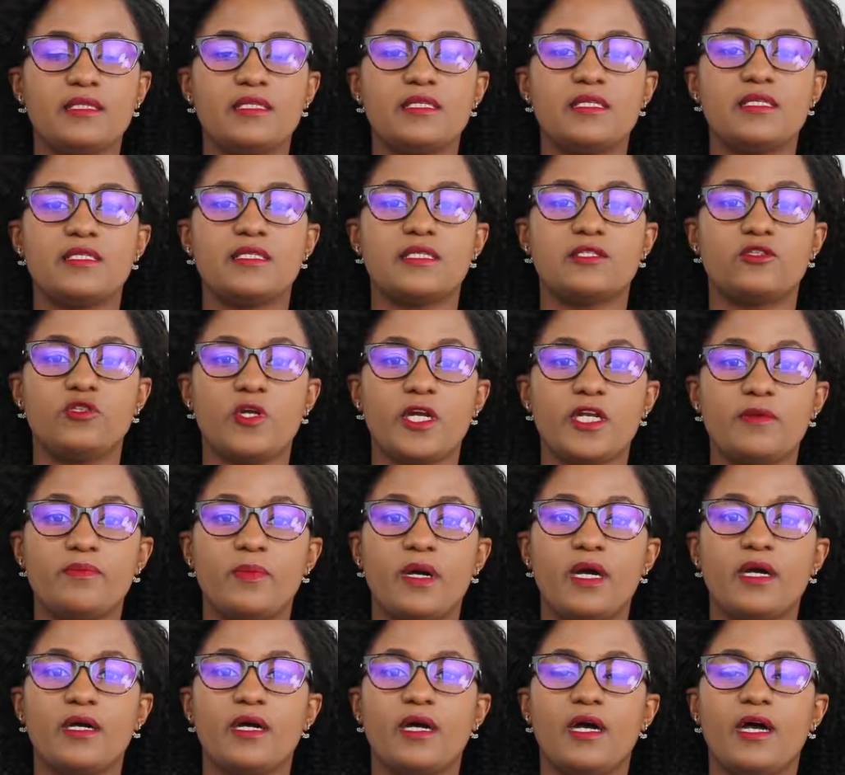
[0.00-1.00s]
This is a
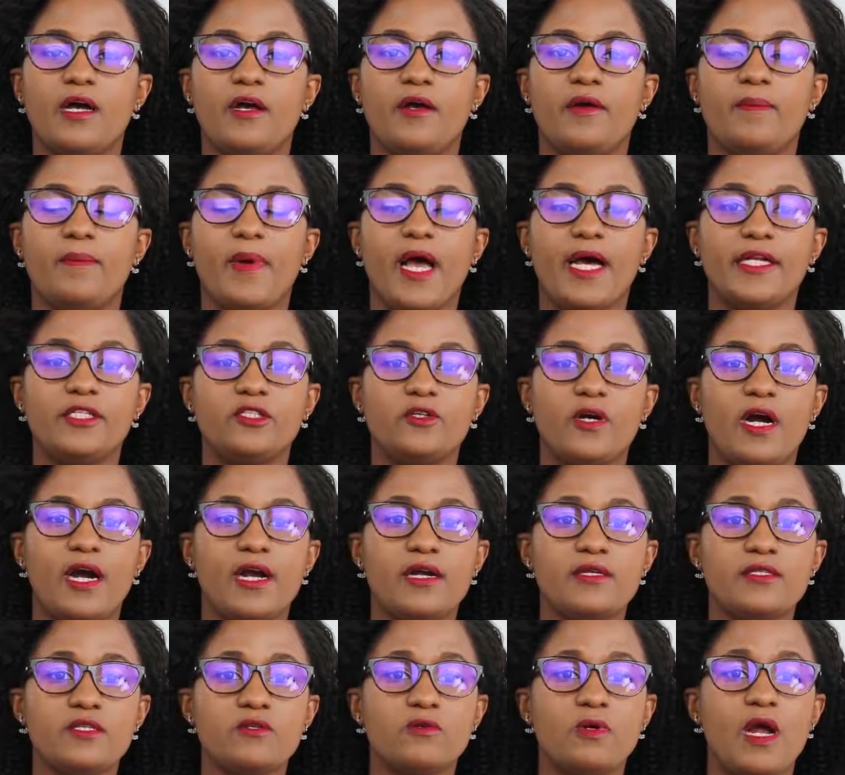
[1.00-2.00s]
trademark under
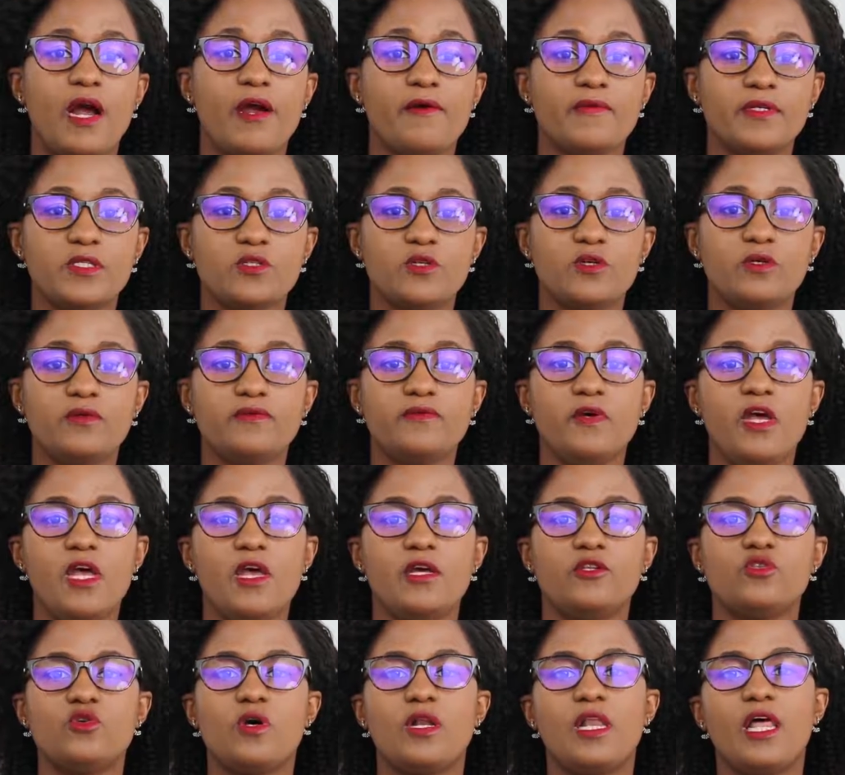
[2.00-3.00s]
iResolve
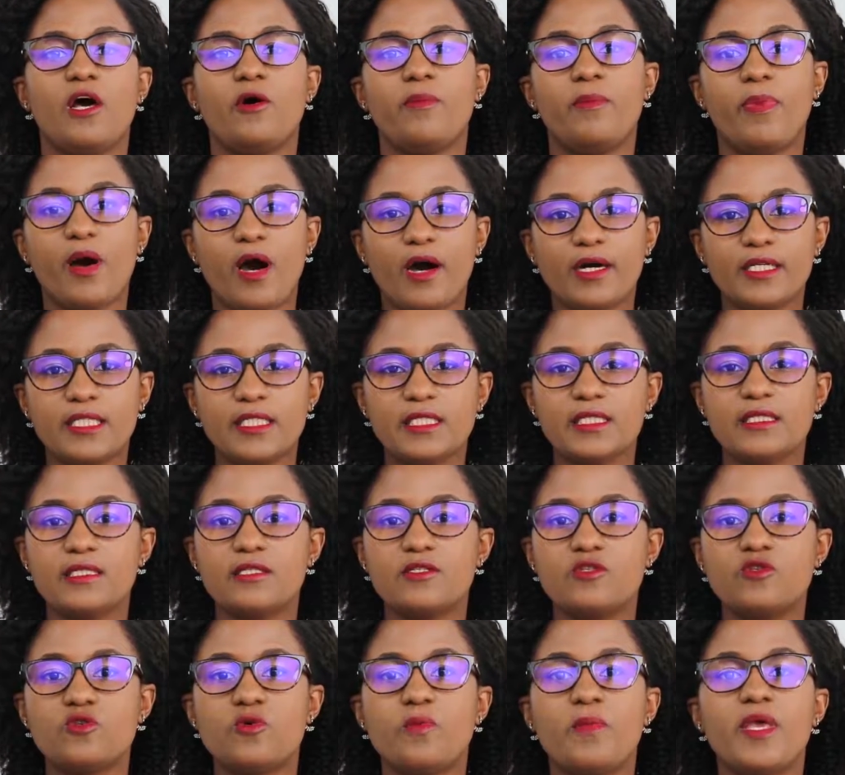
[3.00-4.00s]
to allow
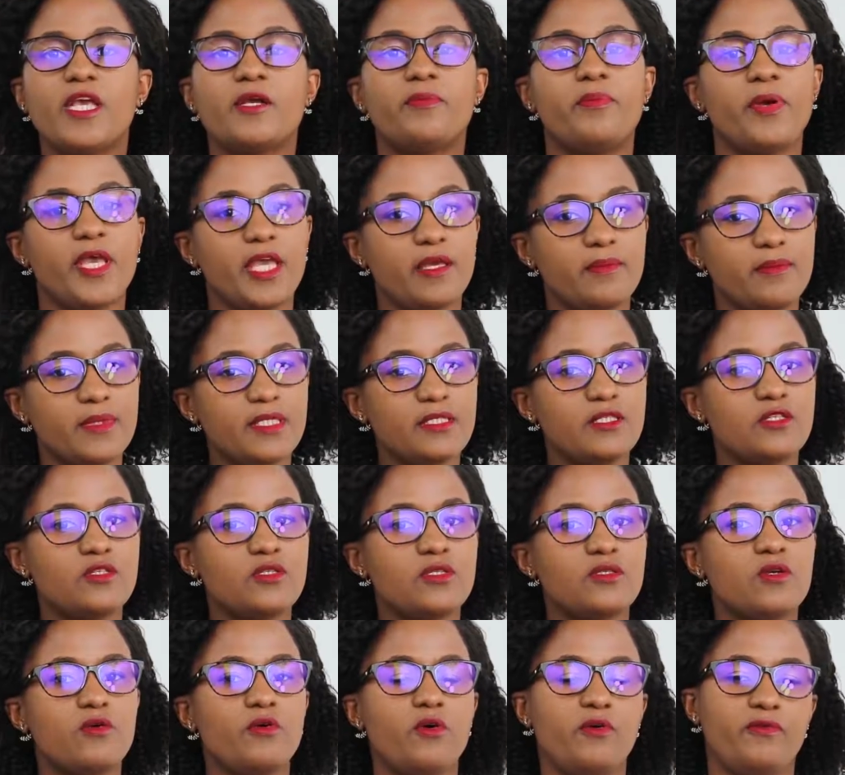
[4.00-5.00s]
parties to make
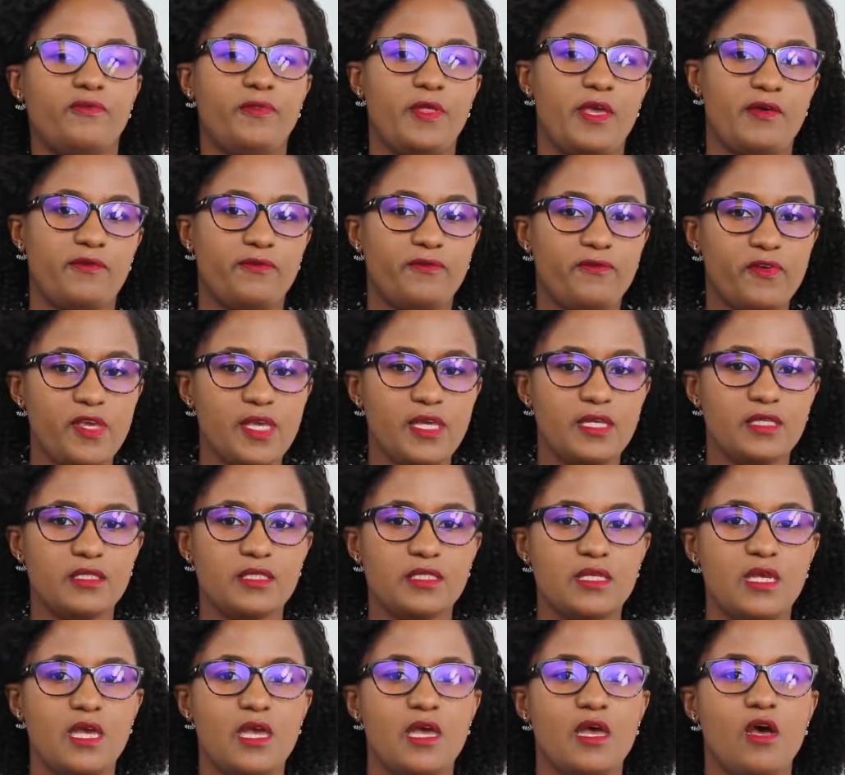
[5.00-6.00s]
payments of their
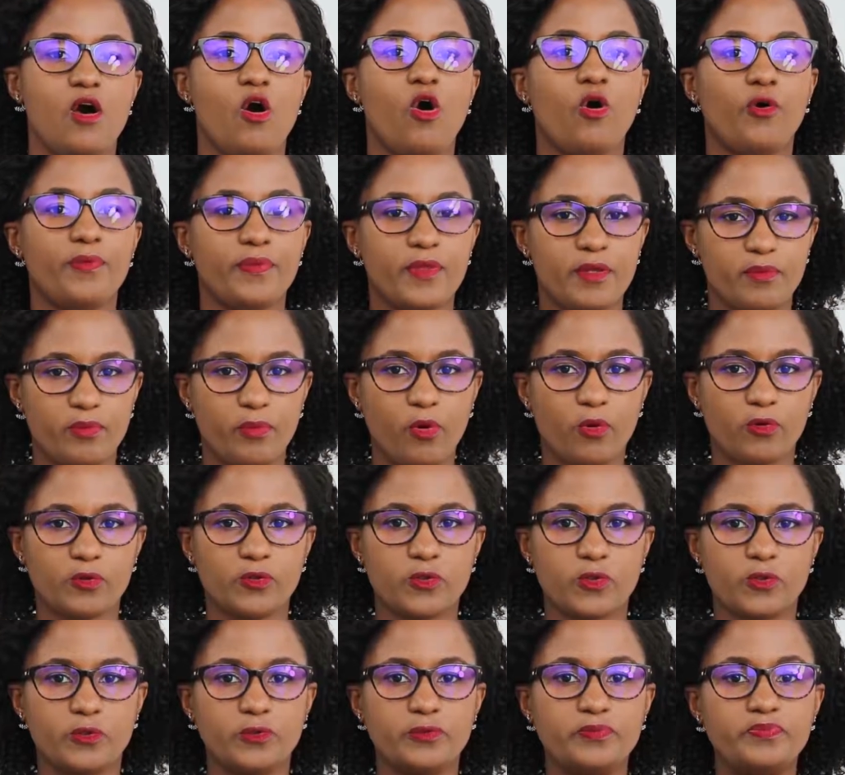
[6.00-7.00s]
fees on the
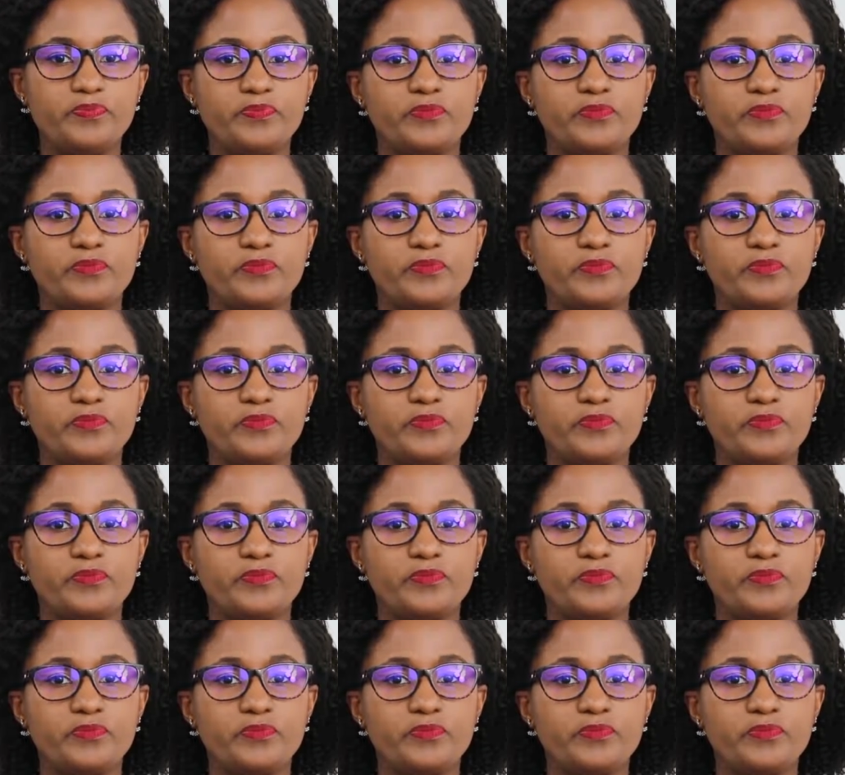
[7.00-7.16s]
portal.